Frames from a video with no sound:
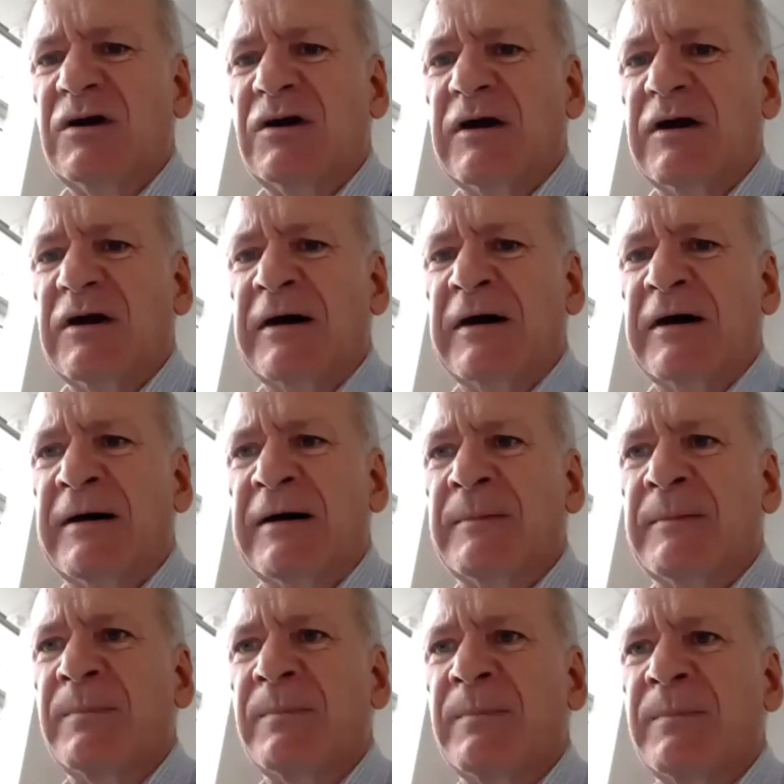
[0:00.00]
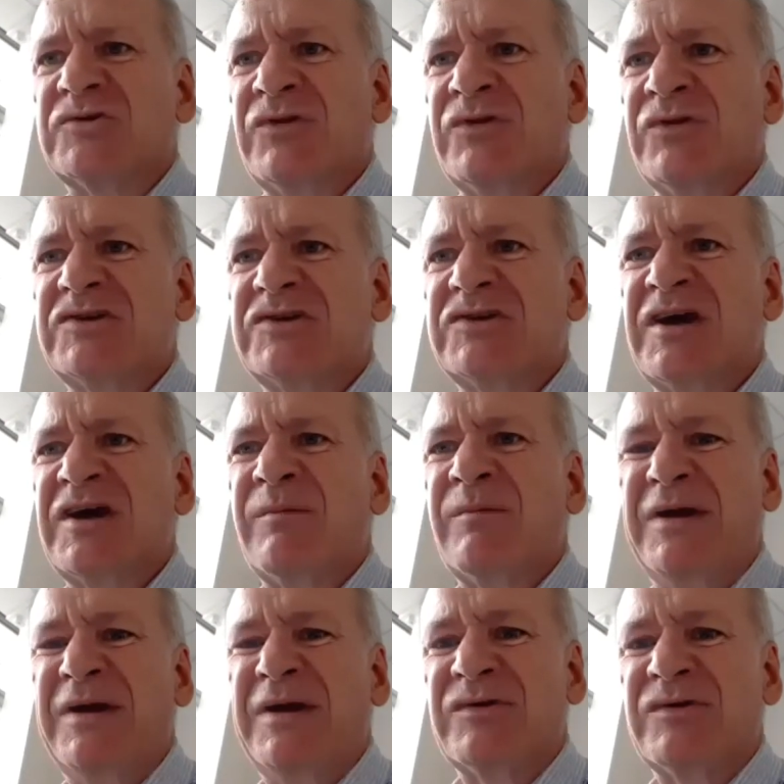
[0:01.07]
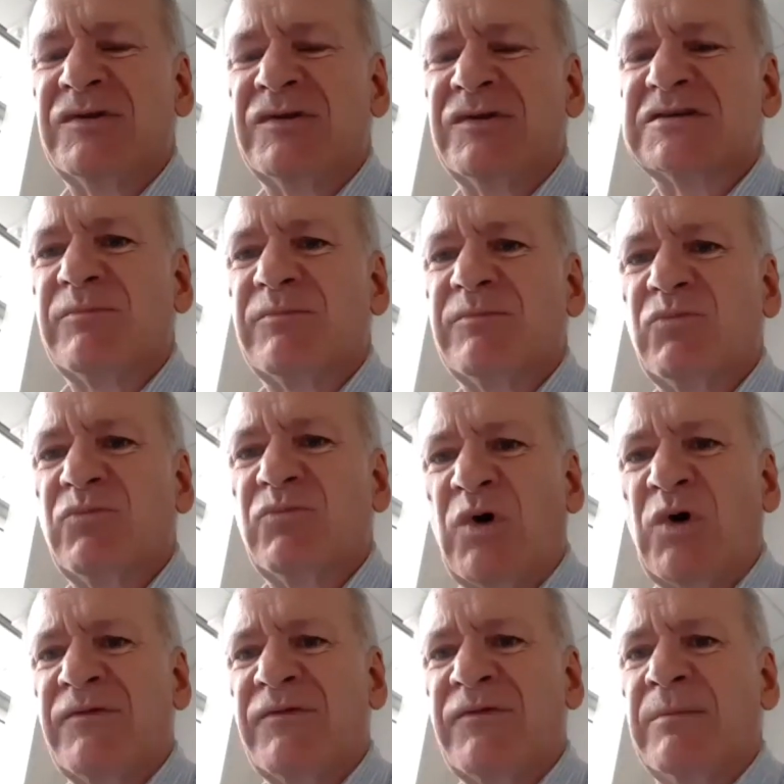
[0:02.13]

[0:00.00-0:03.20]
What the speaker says: So that's our method, that's one of our methods.